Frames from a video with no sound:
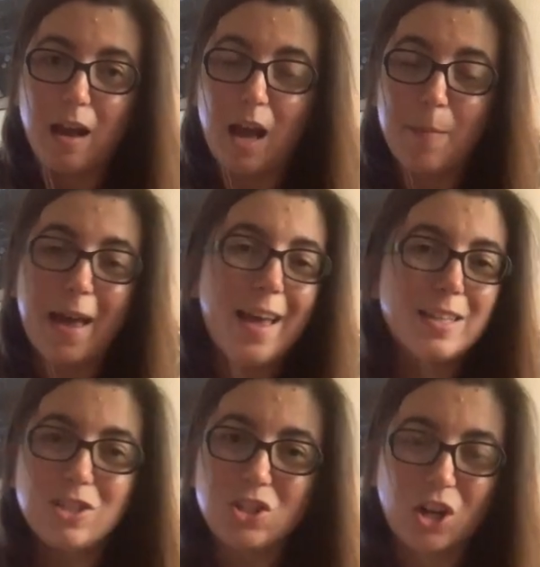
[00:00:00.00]
I
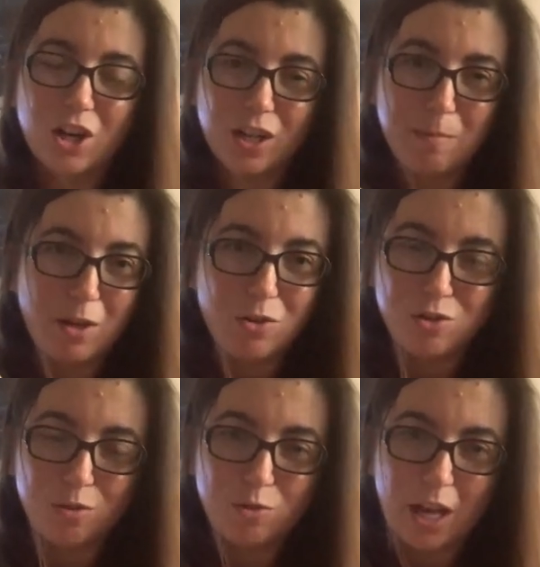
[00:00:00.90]
hadn't started my
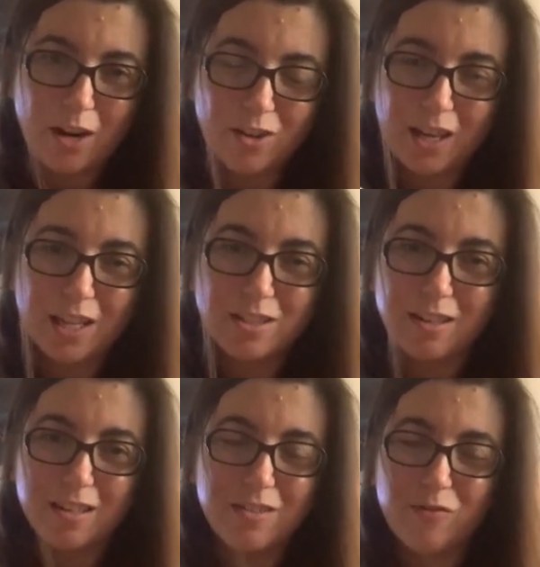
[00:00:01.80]
YouTube channel yet,
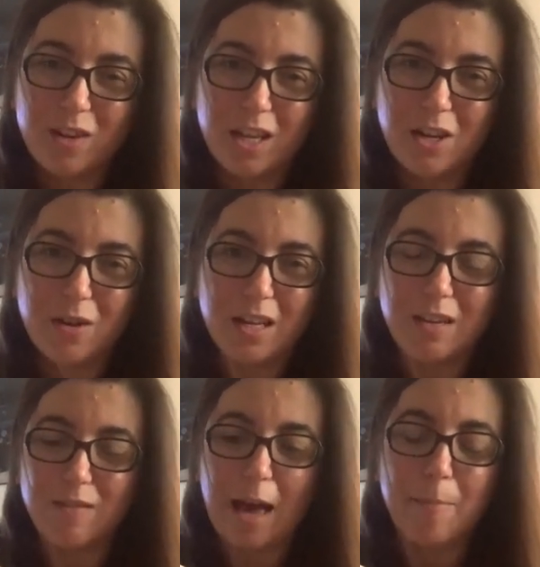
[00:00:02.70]
so I didn't video
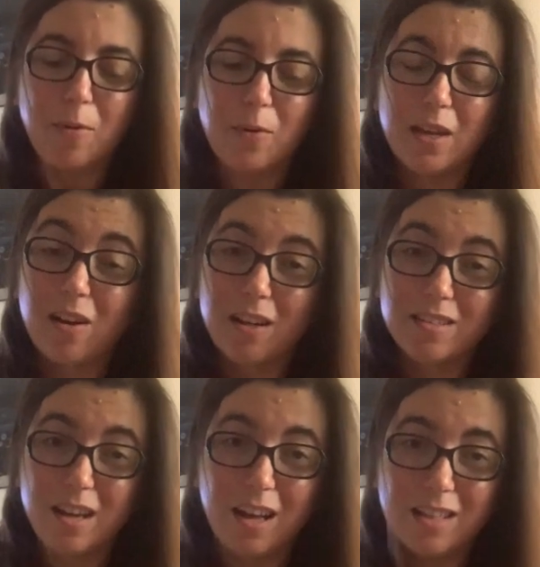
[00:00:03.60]
any of that, but we
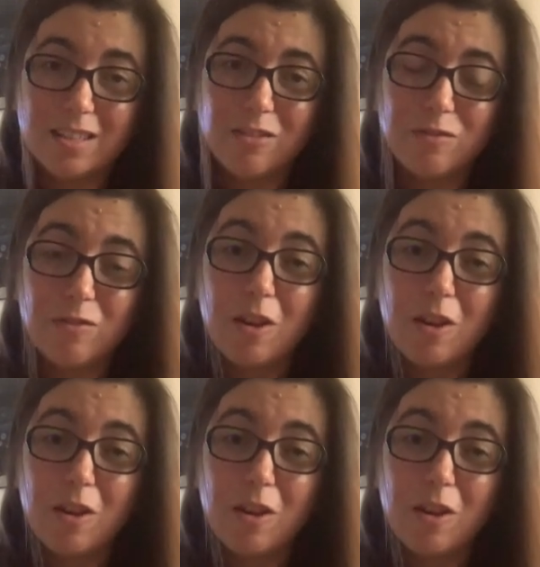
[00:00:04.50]
got tons of